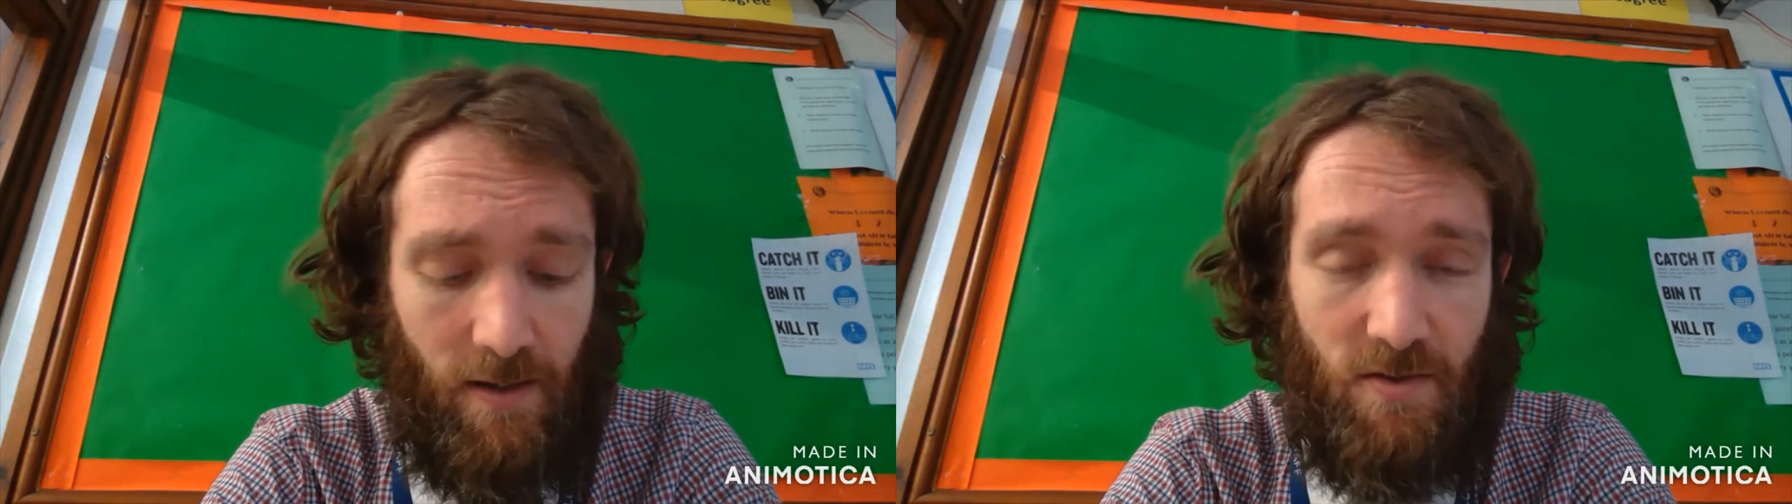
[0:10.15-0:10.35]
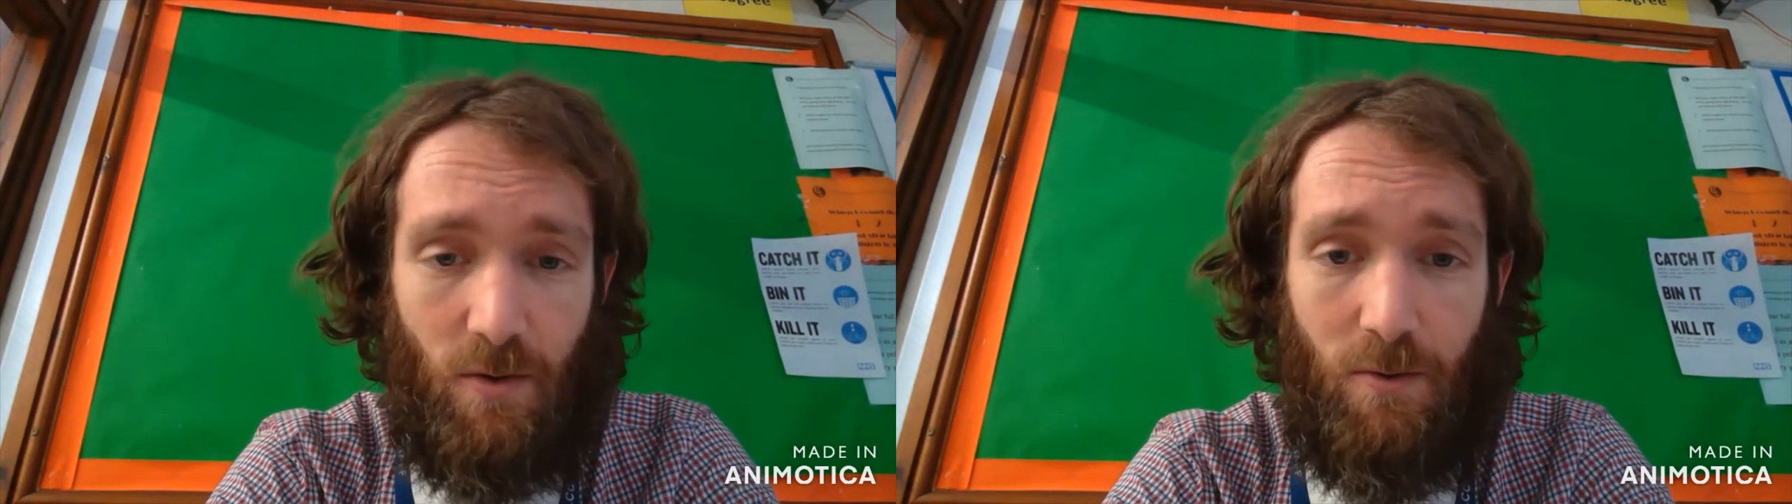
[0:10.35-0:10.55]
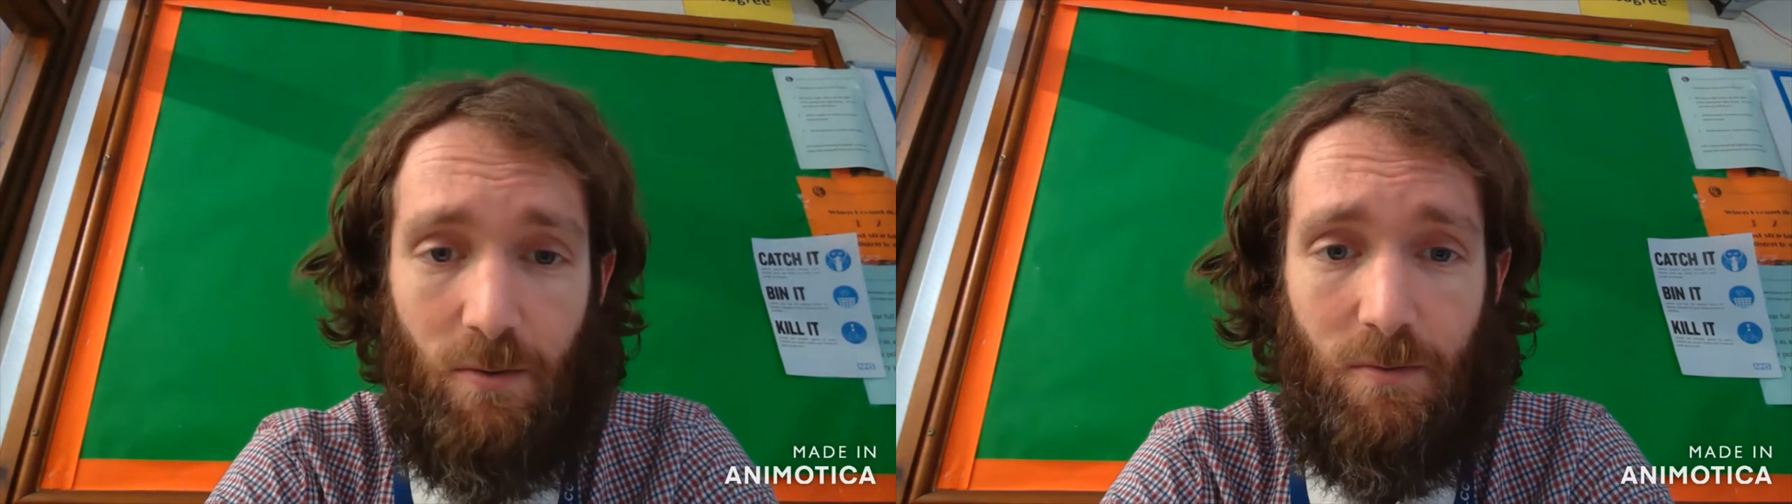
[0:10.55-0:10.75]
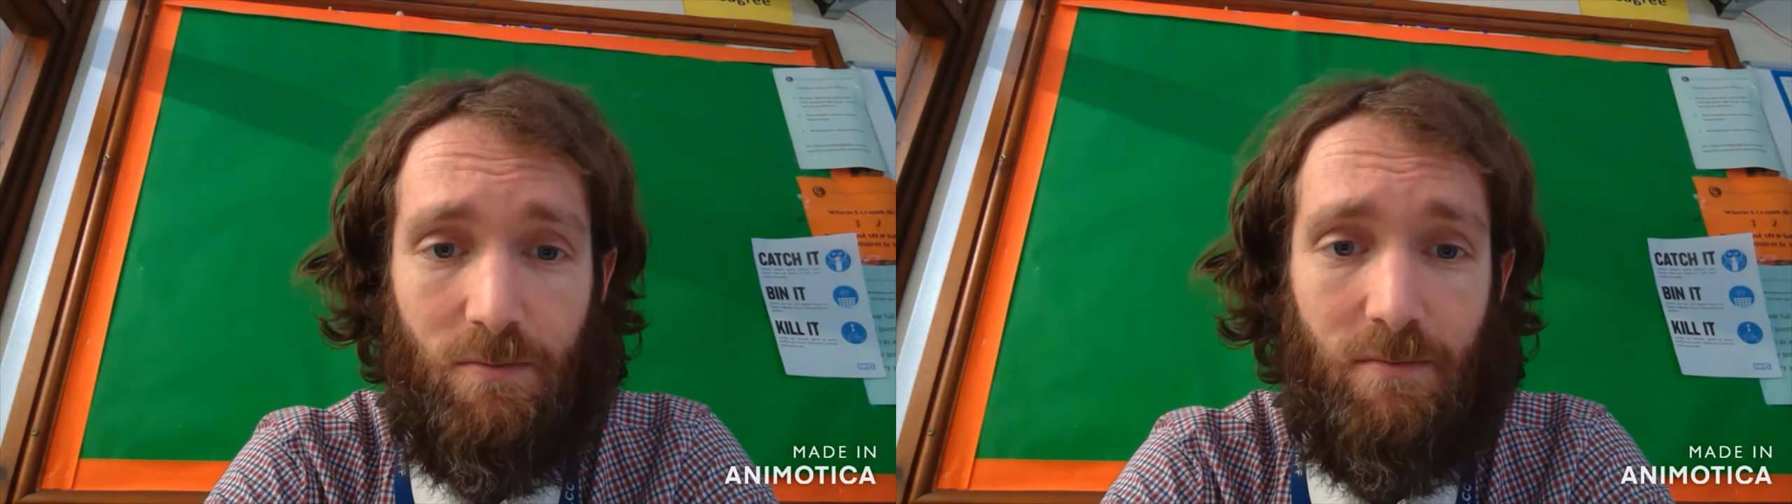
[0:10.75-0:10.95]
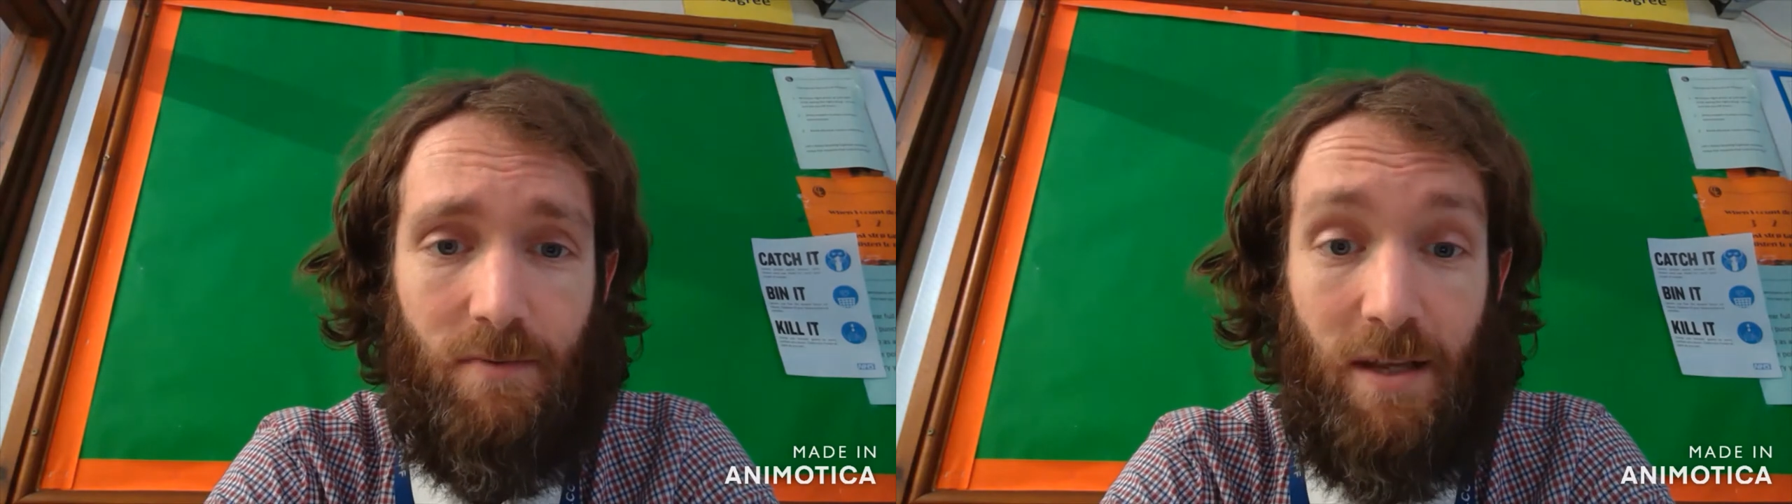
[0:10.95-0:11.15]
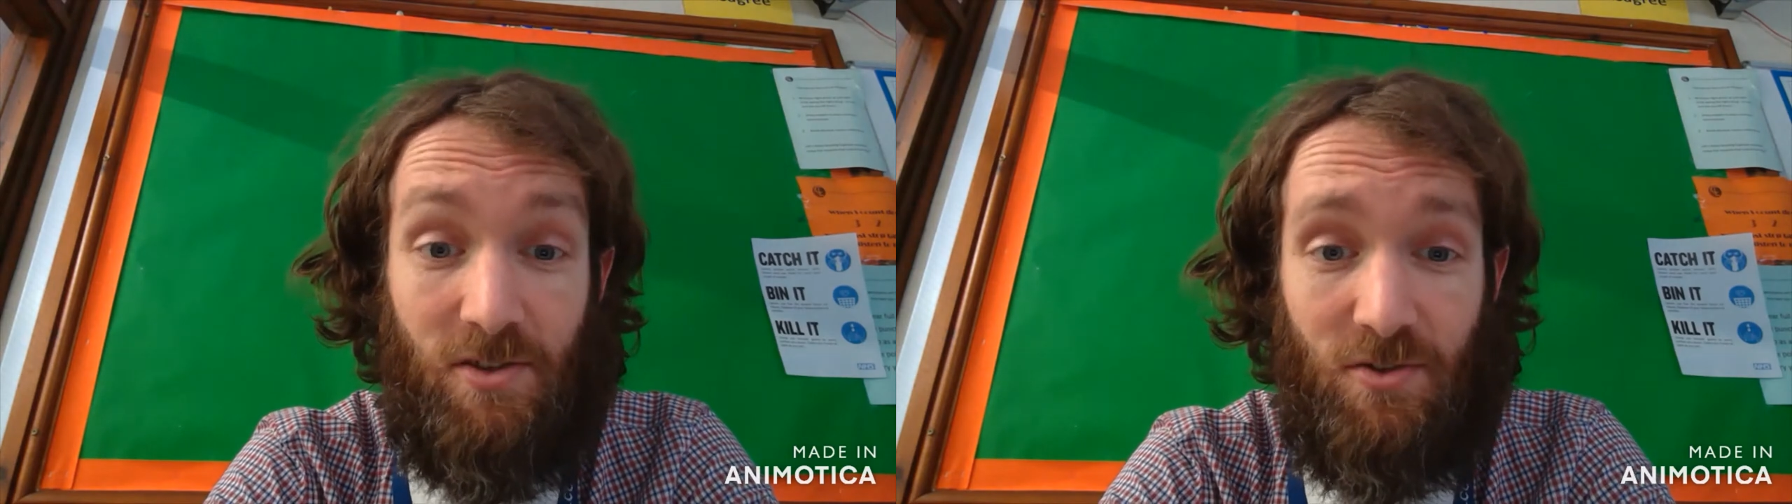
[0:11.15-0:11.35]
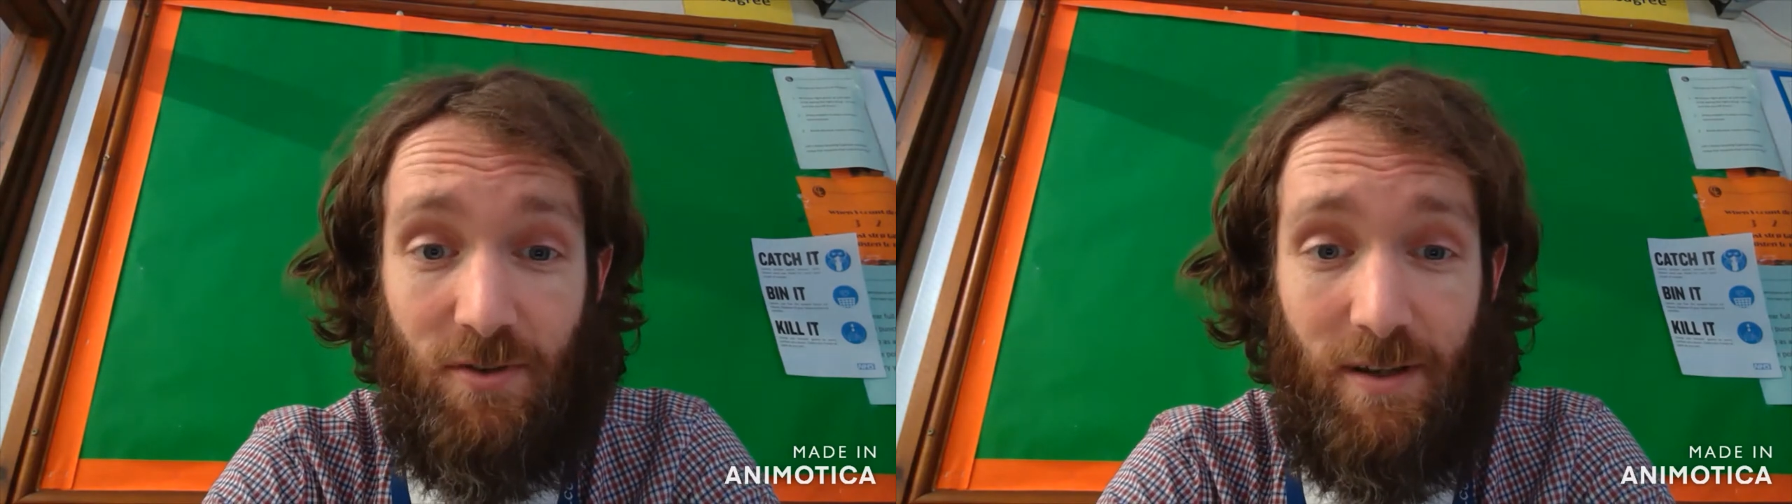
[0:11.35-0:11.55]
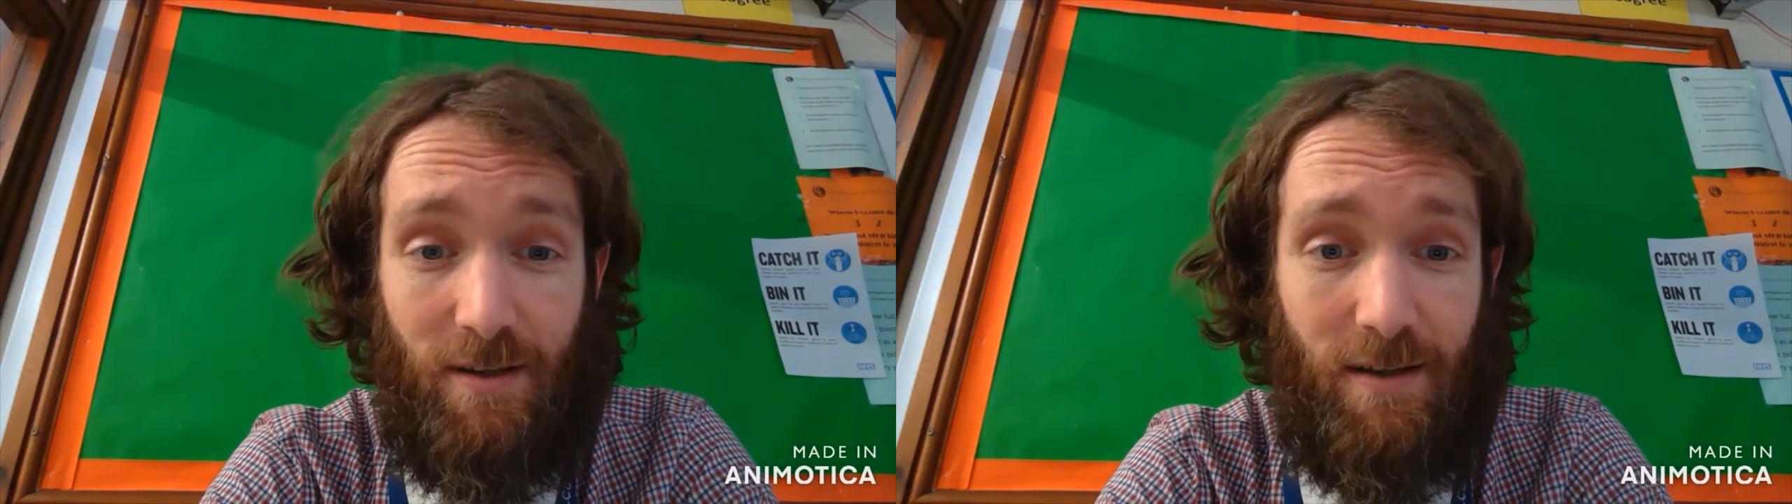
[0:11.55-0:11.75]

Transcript: So history